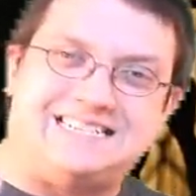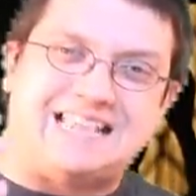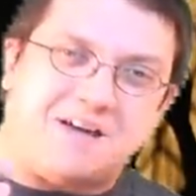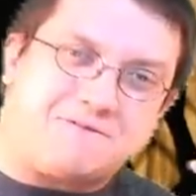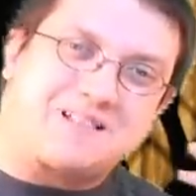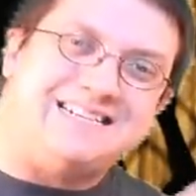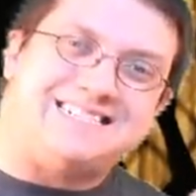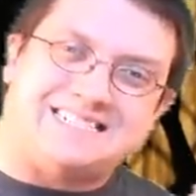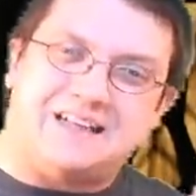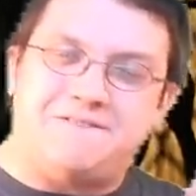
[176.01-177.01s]
Definitely
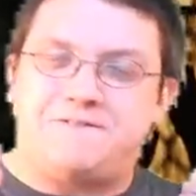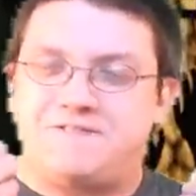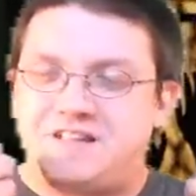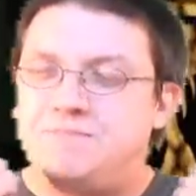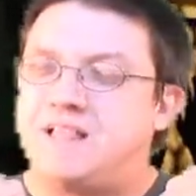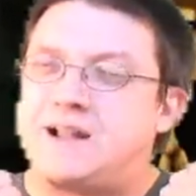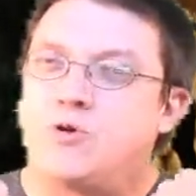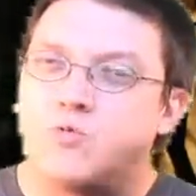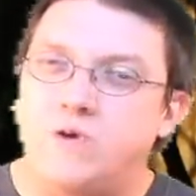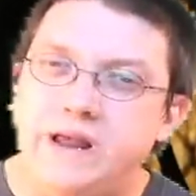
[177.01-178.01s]
seemed like
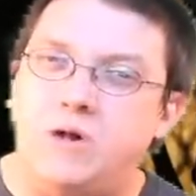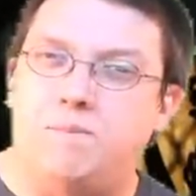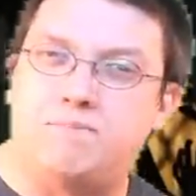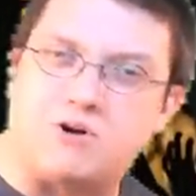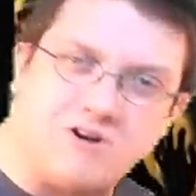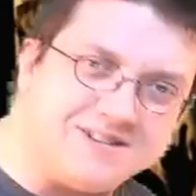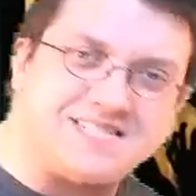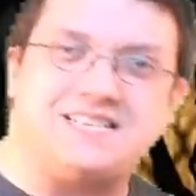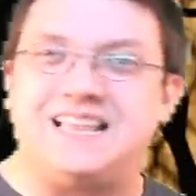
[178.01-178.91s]
a real person,